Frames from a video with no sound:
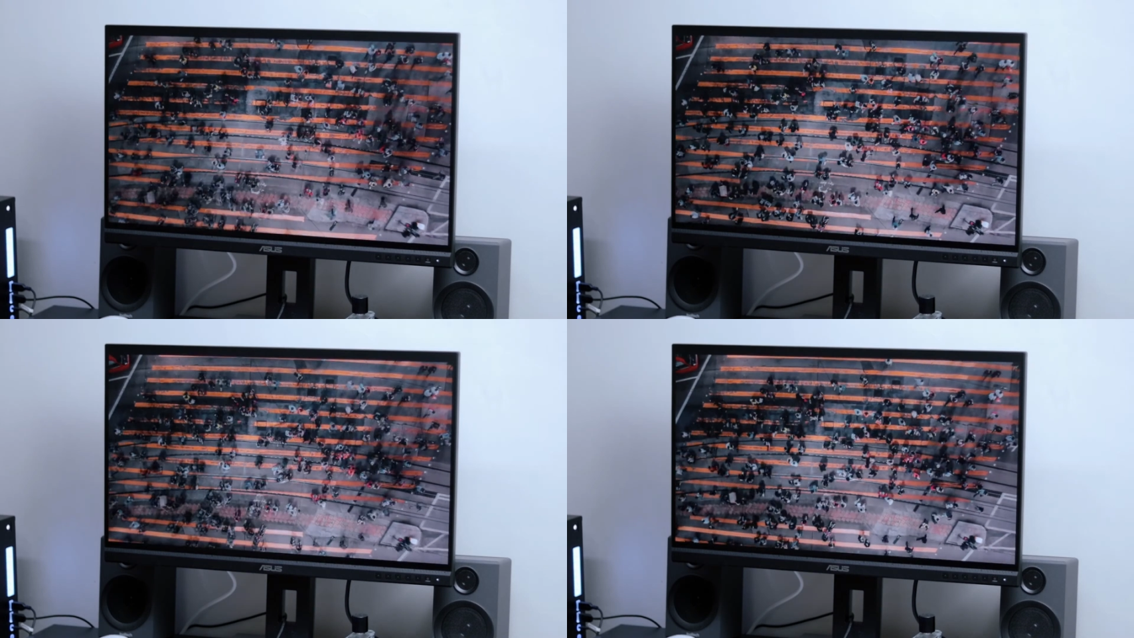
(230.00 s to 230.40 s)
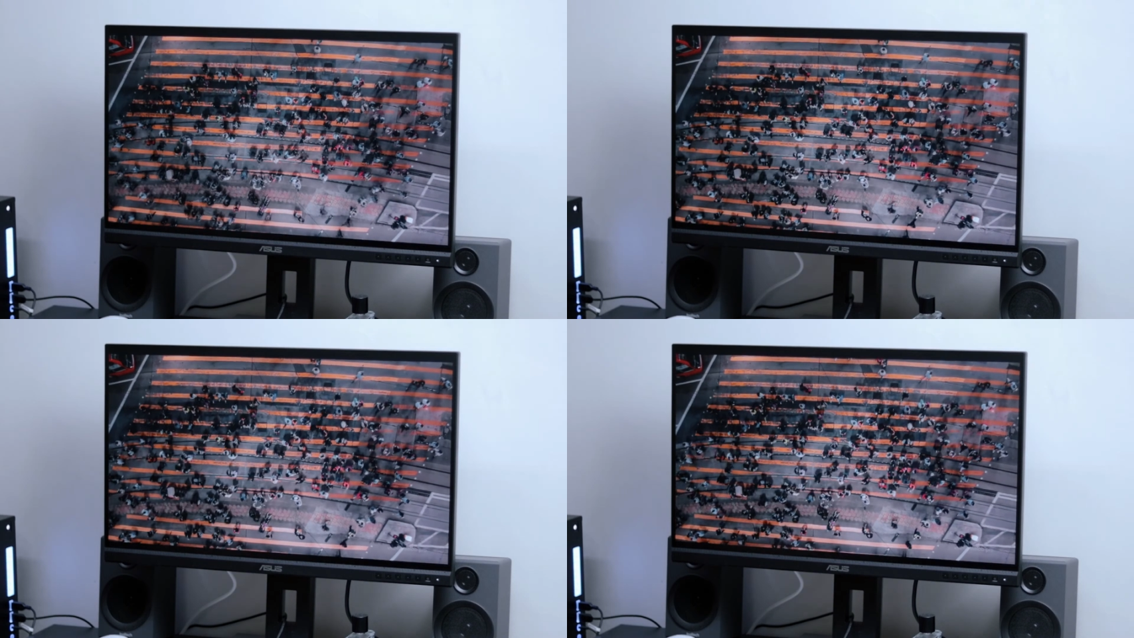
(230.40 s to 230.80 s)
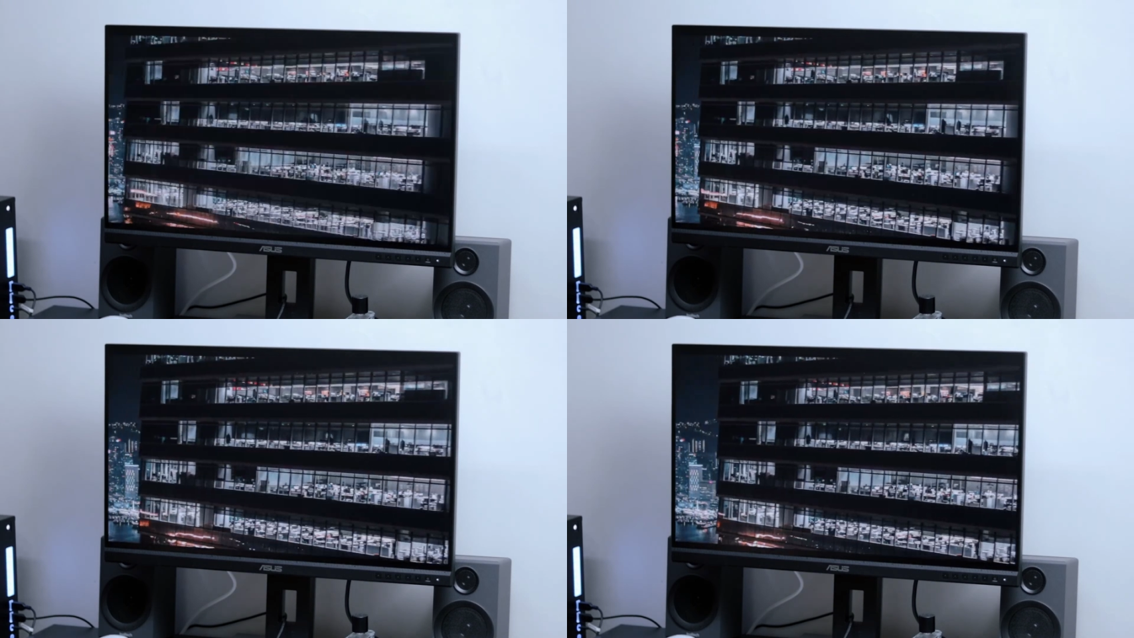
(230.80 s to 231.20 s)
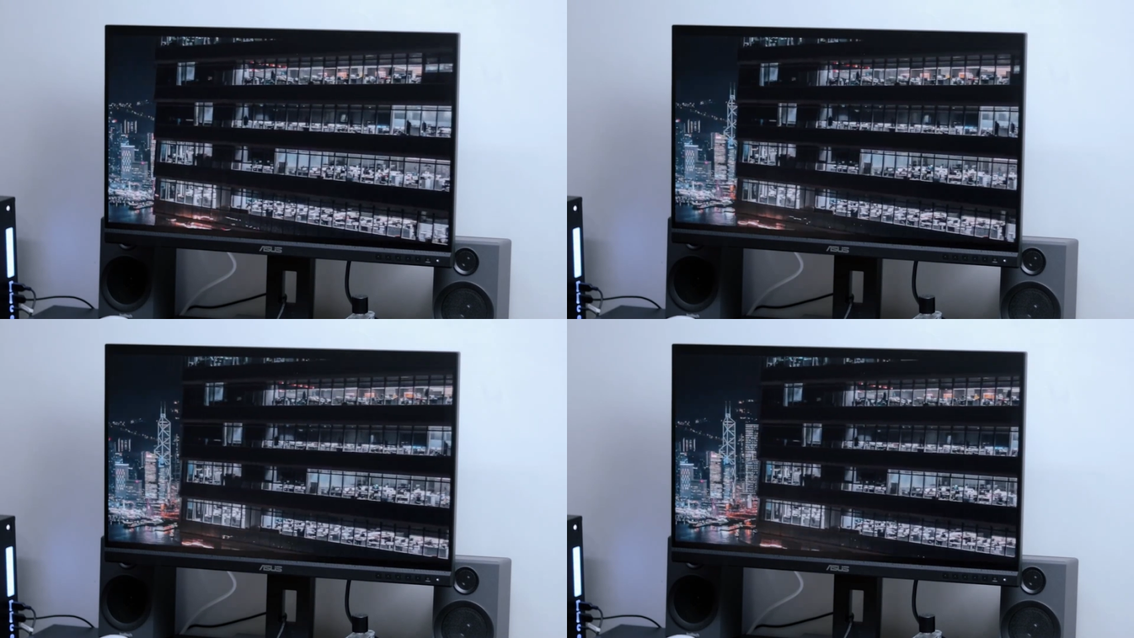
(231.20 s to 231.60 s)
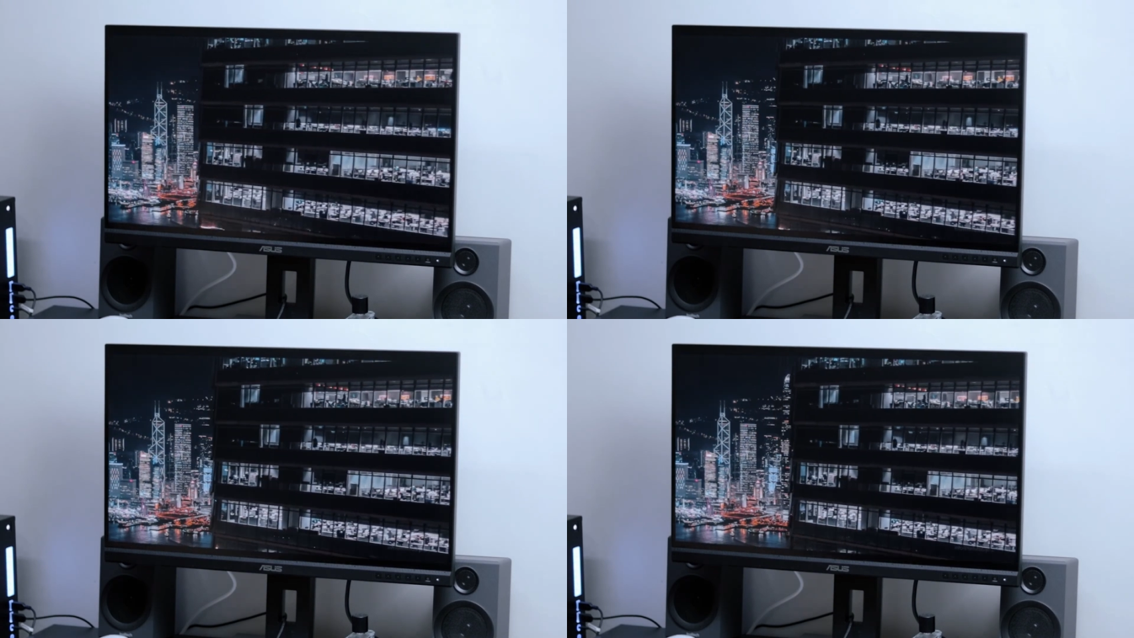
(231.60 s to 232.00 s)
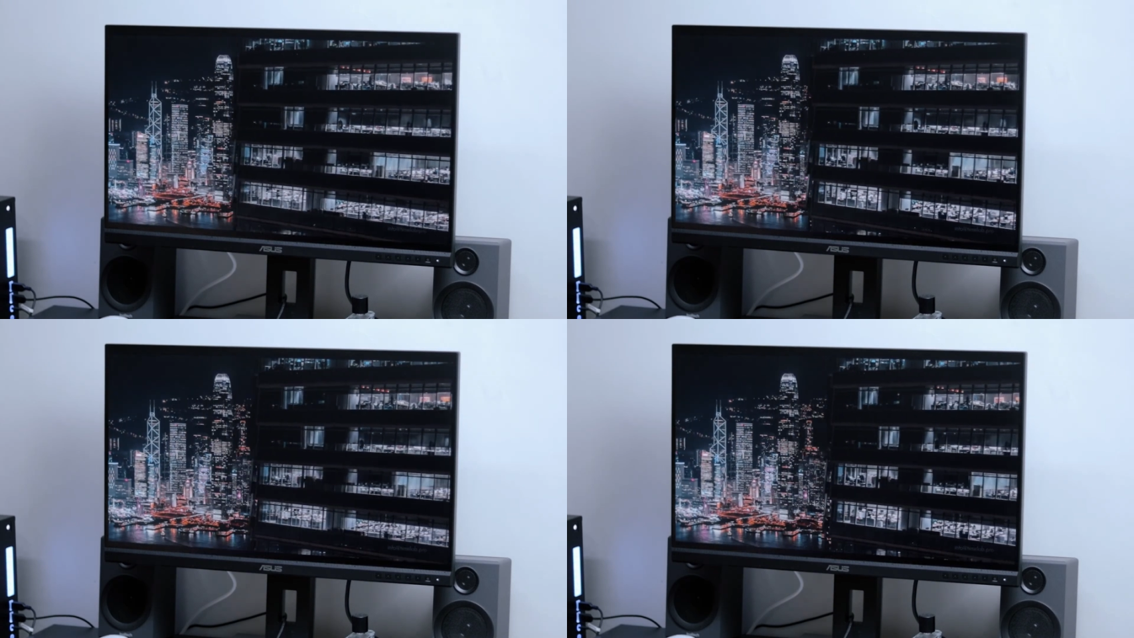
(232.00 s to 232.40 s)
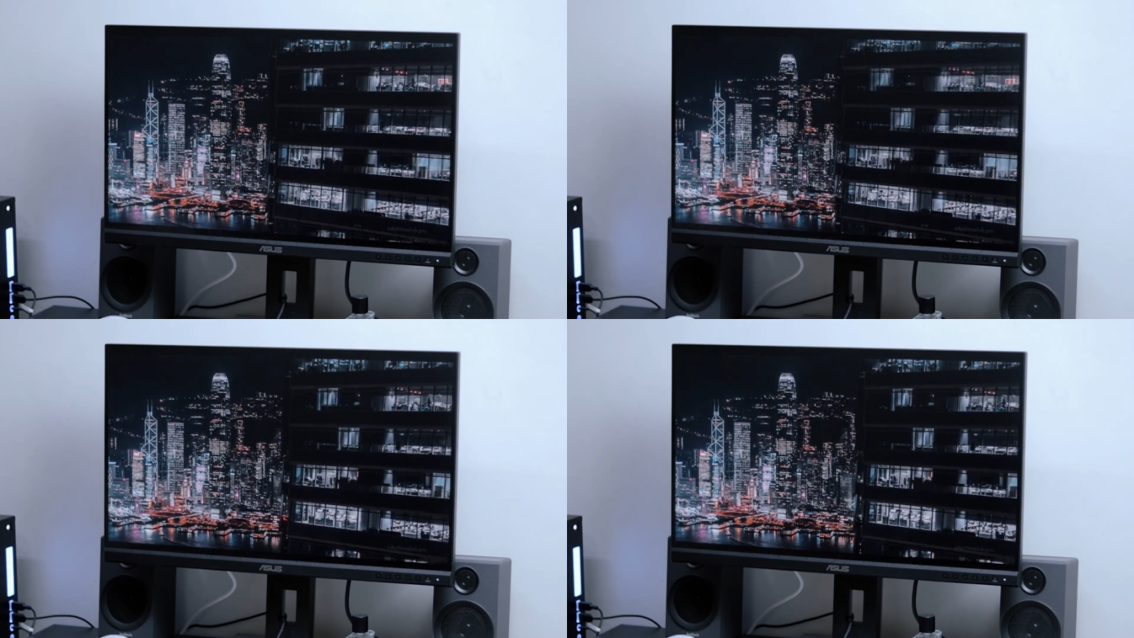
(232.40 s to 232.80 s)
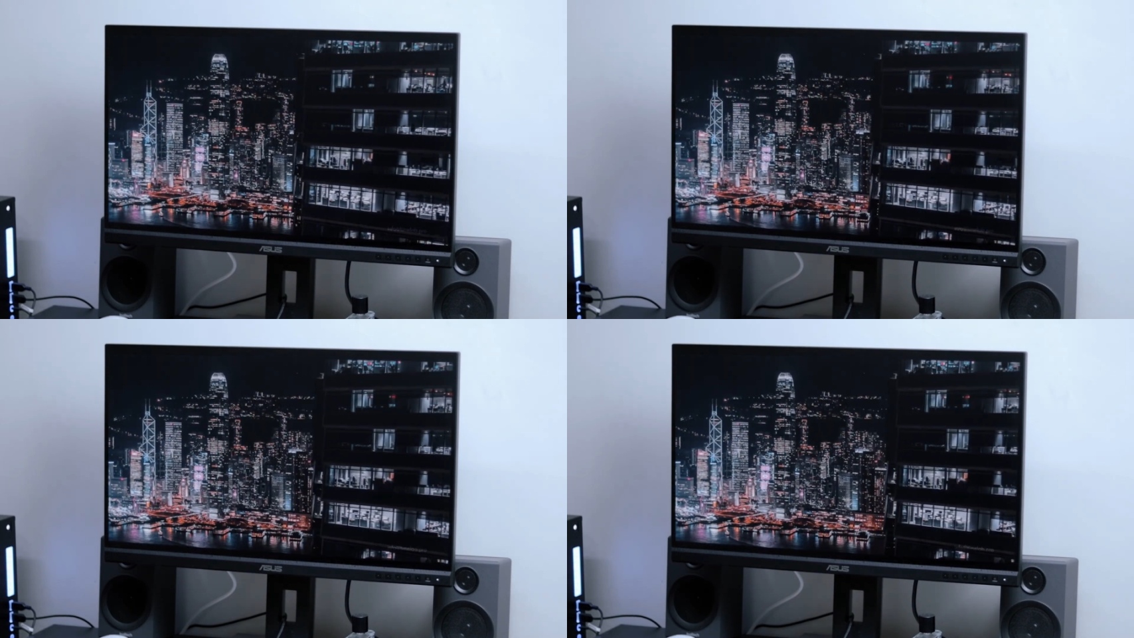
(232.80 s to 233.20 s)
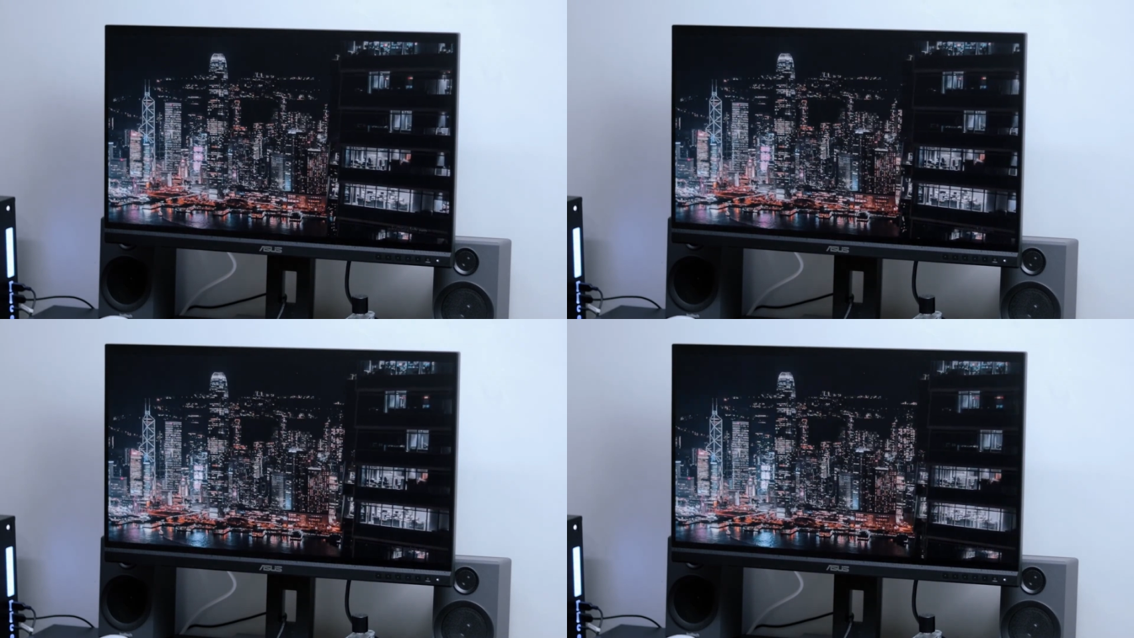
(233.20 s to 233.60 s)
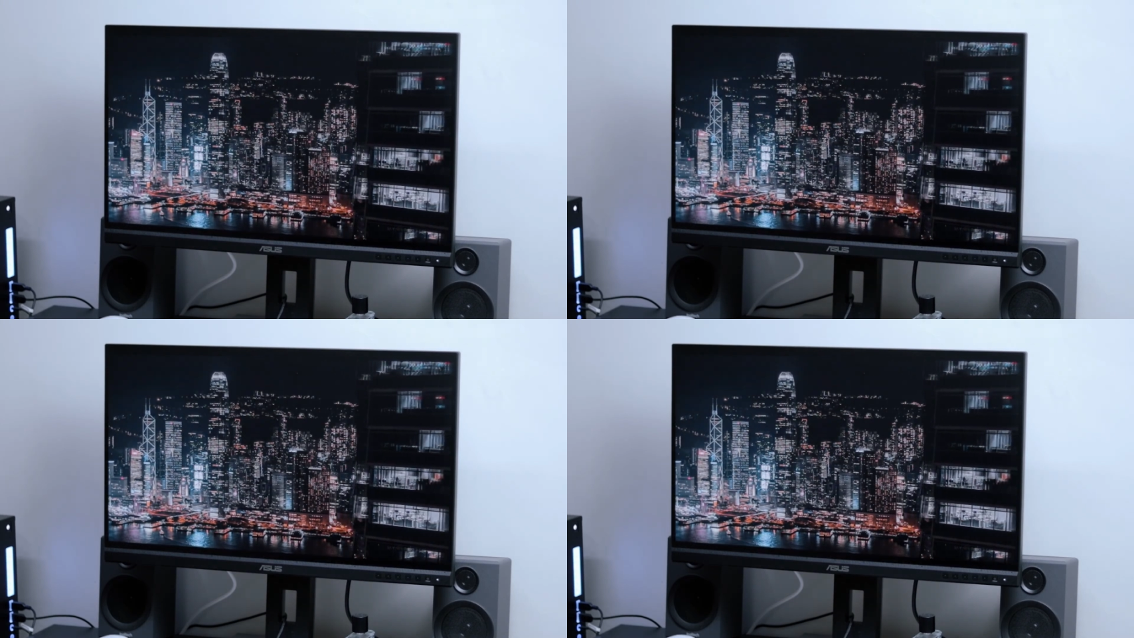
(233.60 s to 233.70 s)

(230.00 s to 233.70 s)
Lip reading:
[unreadable: no face in view]